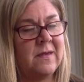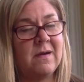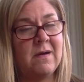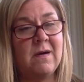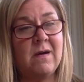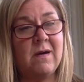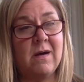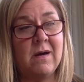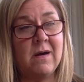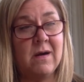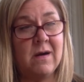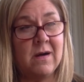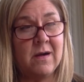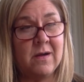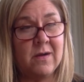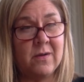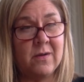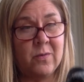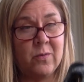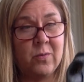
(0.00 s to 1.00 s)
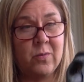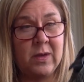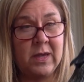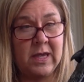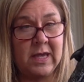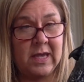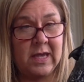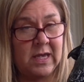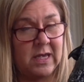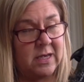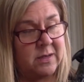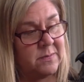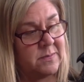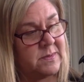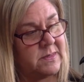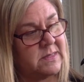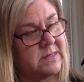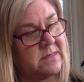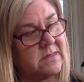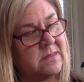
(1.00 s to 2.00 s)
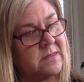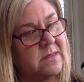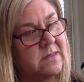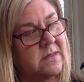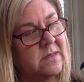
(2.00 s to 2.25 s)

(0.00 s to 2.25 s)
Aw, Weeps.